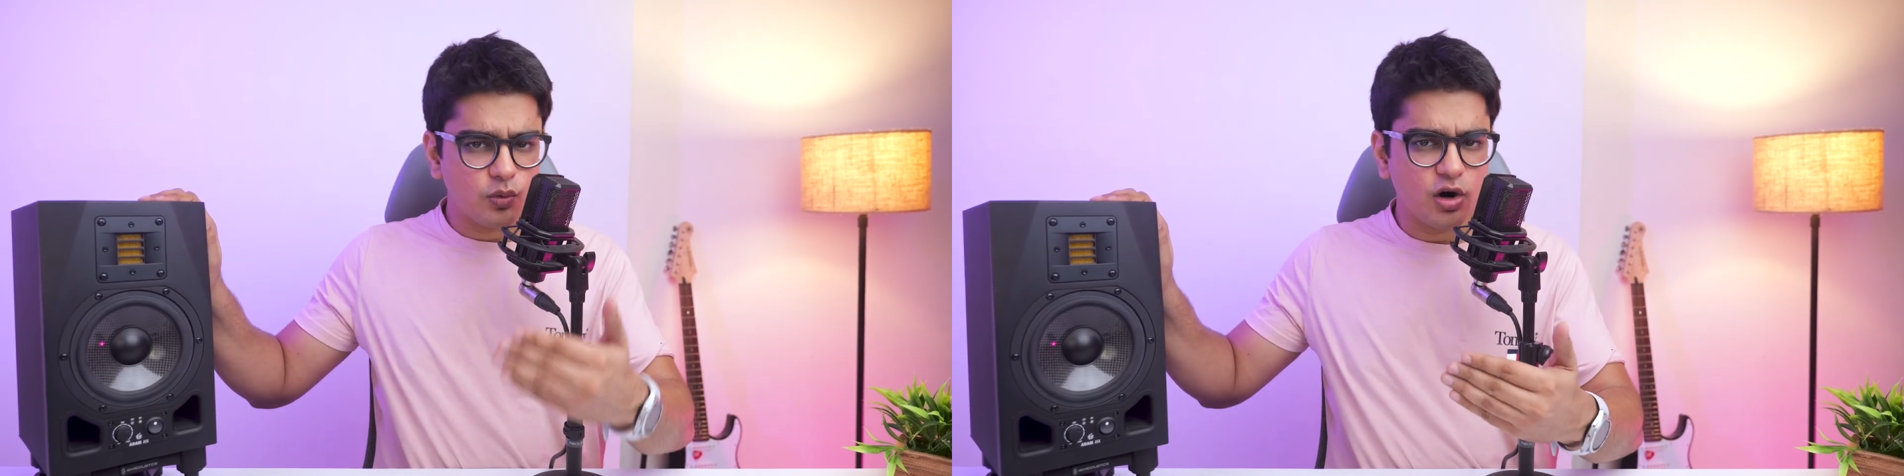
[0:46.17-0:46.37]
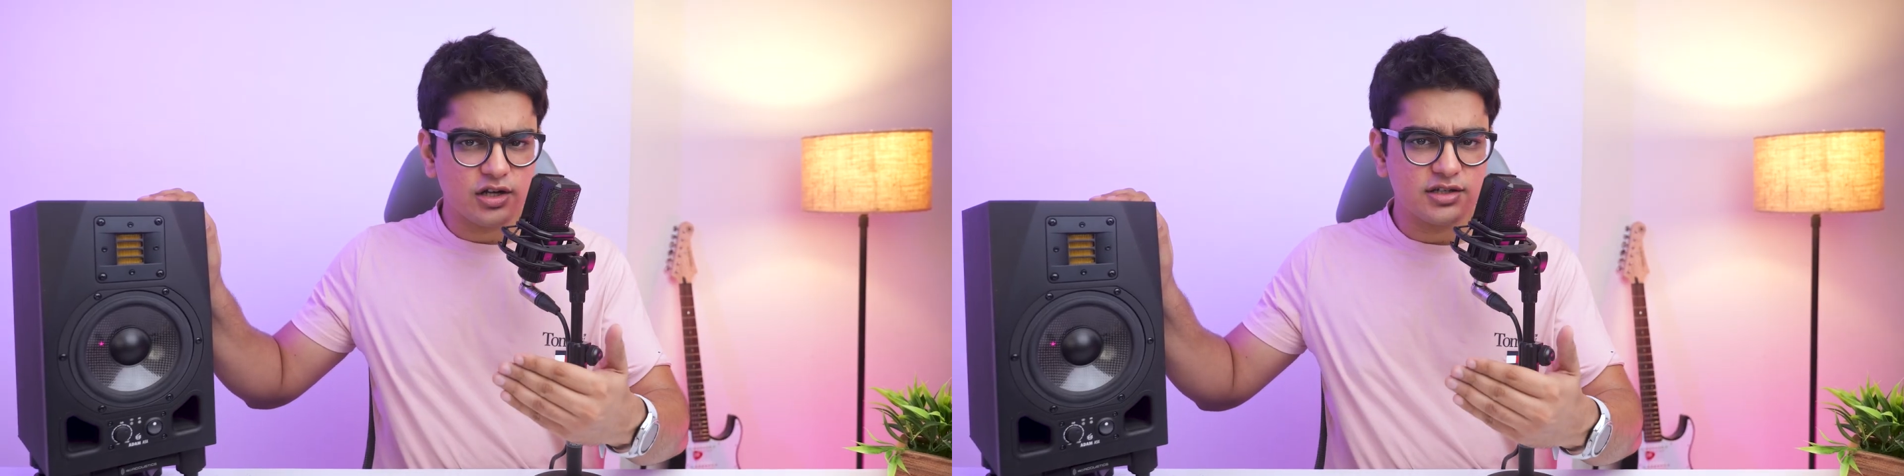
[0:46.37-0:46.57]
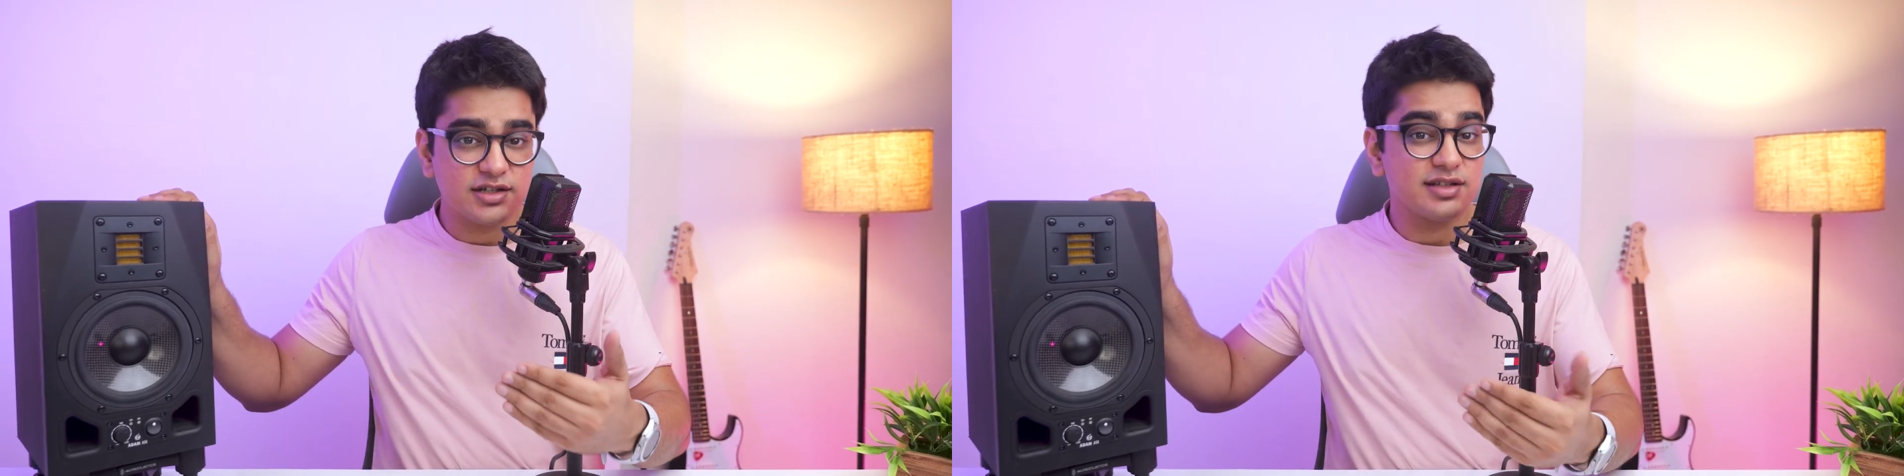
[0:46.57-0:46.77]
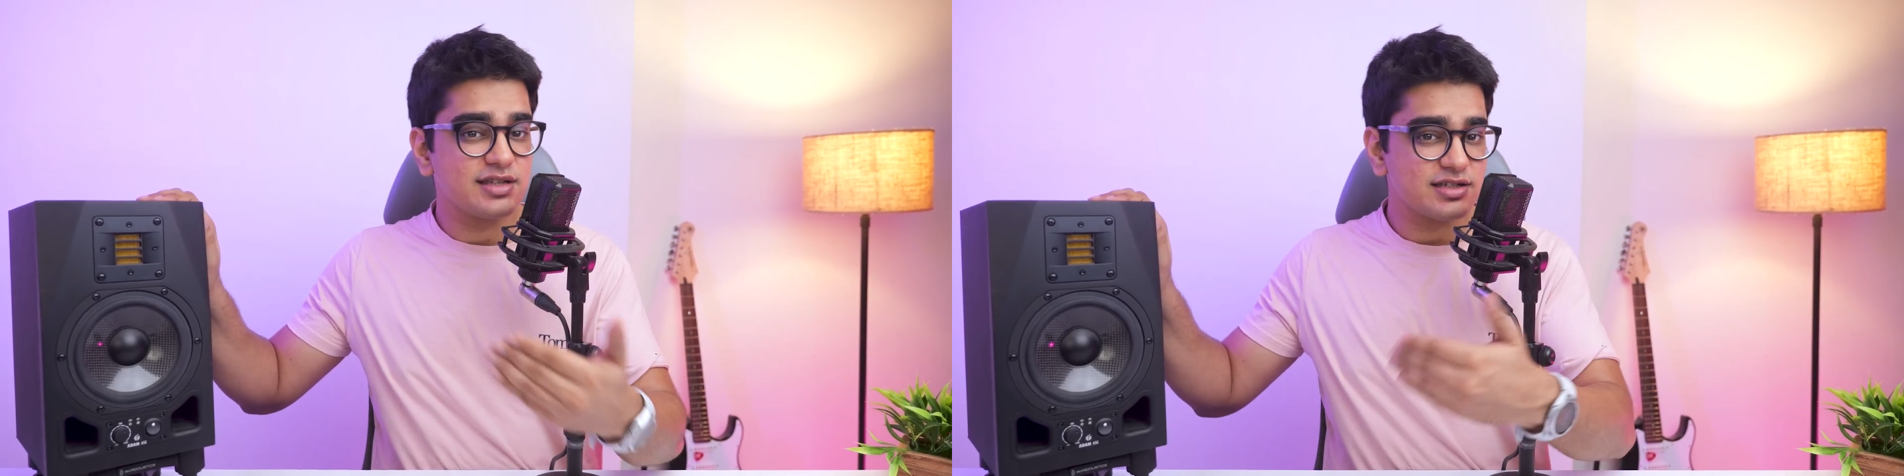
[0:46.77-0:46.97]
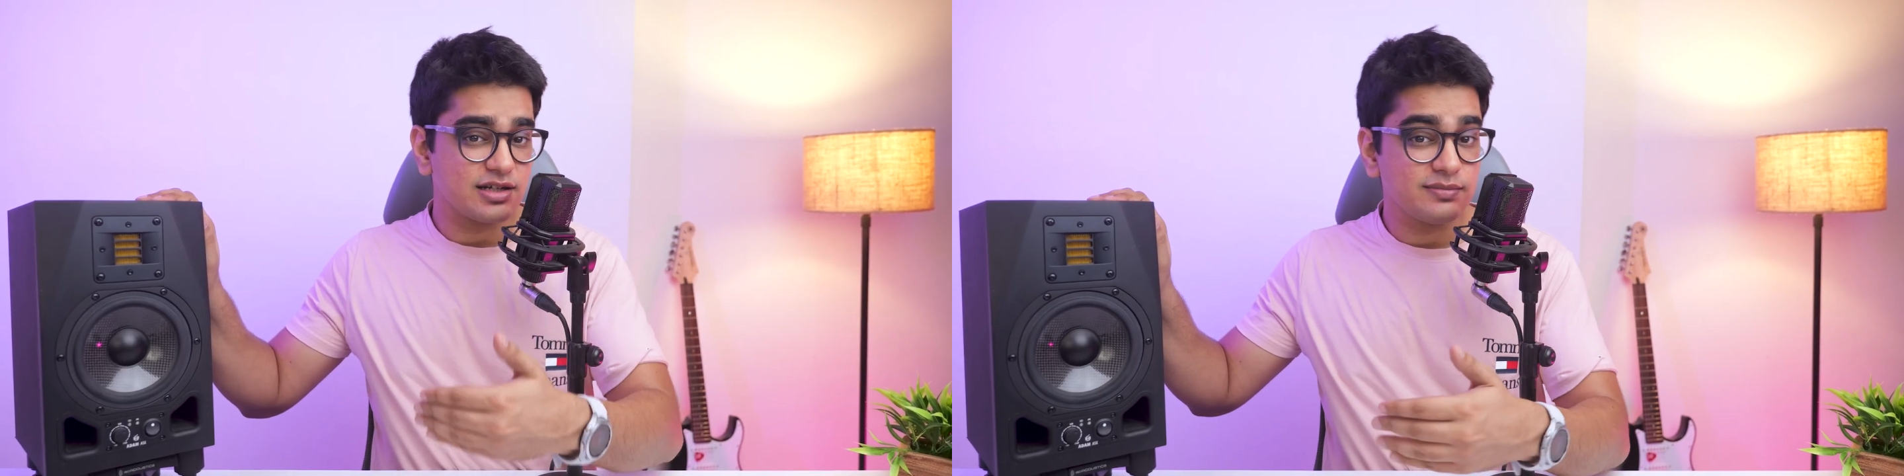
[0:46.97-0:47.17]
wattage in a
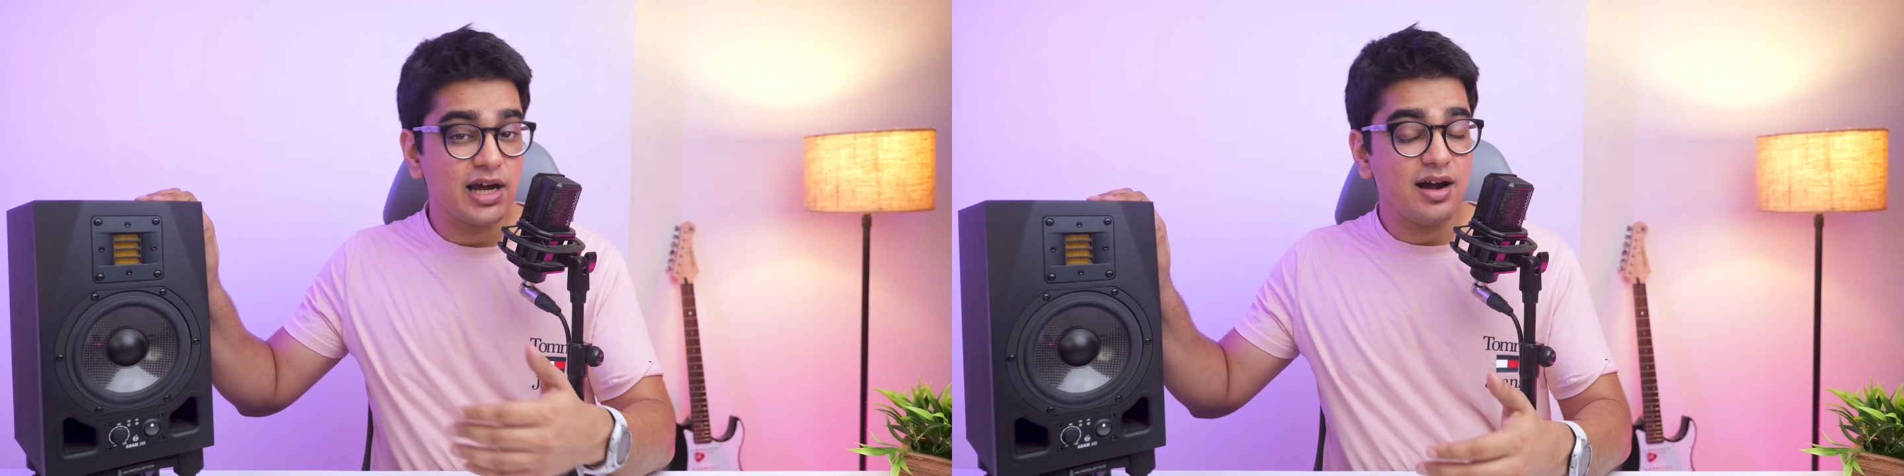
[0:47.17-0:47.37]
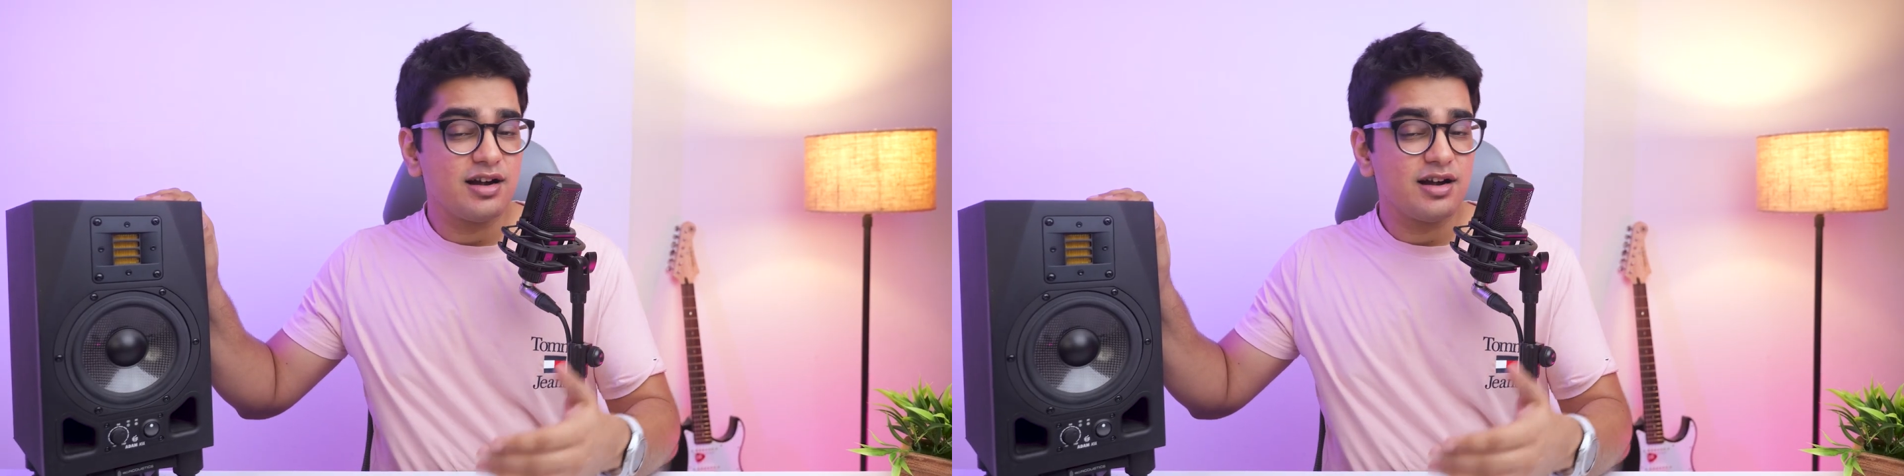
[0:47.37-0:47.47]
system